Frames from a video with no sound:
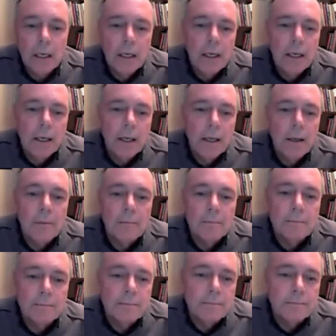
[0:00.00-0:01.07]

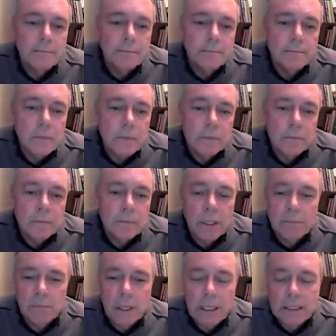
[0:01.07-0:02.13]

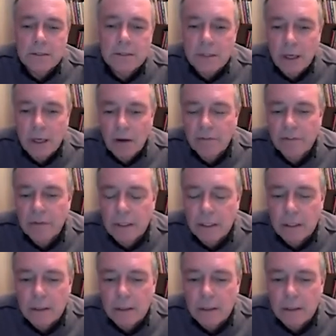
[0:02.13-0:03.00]
But by itself,